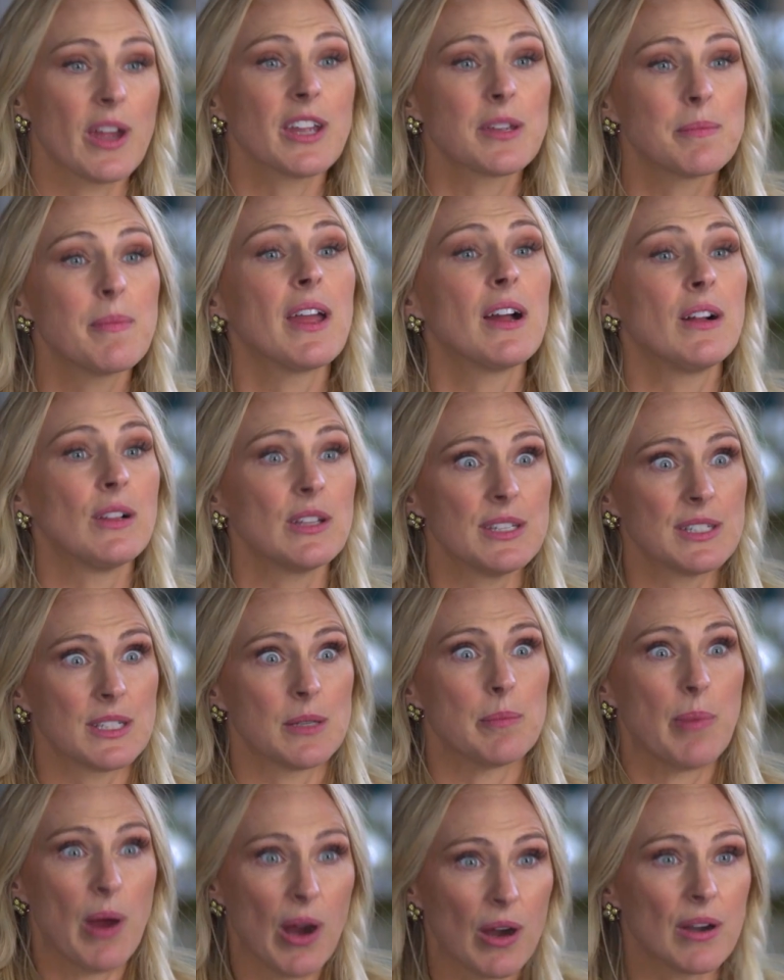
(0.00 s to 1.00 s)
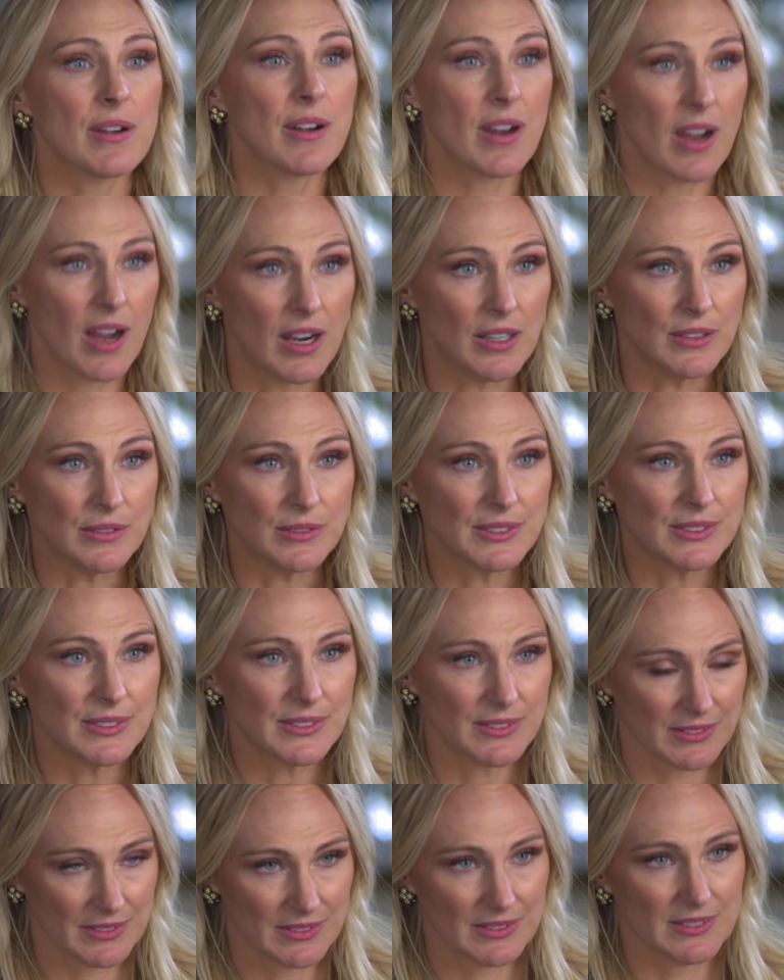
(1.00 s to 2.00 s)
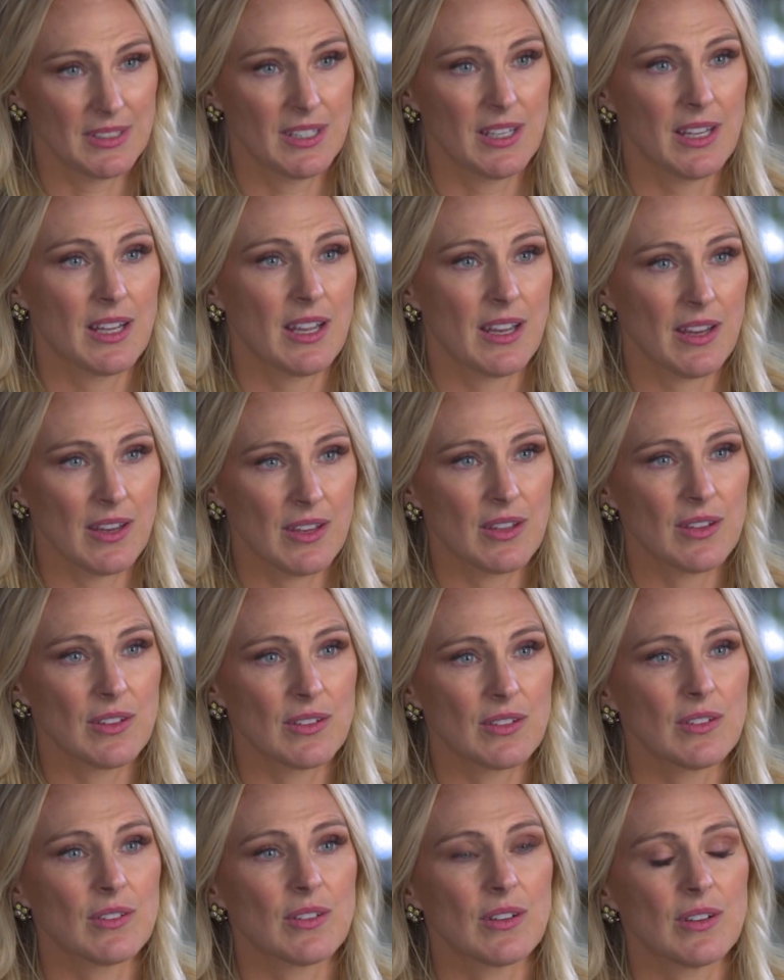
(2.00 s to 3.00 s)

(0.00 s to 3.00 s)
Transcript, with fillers: Direct mail is a part of... It can be a very effective